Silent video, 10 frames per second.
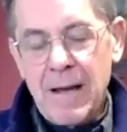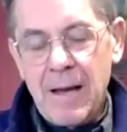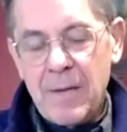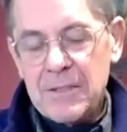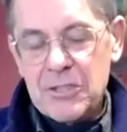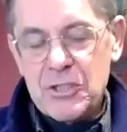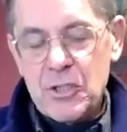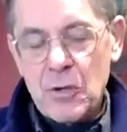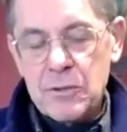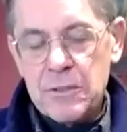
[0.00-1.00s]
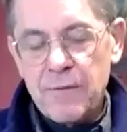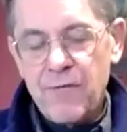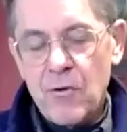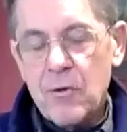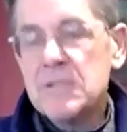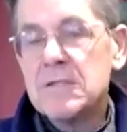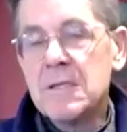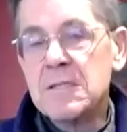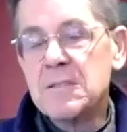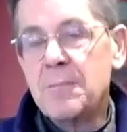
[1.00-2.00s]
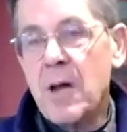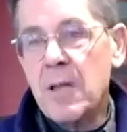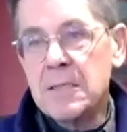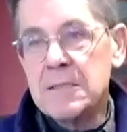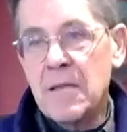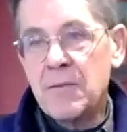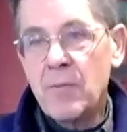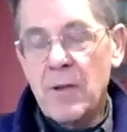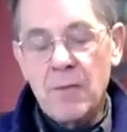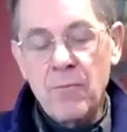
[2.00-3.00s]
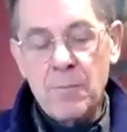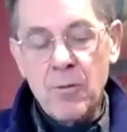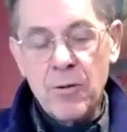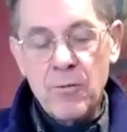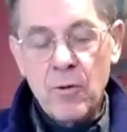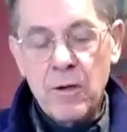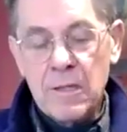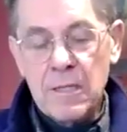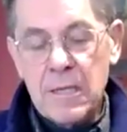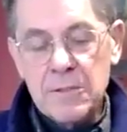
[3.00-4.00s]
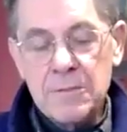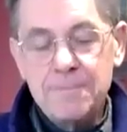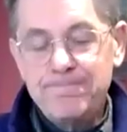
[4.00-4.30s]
I just chose to focus on the symbolic death and rebirth work in the desert.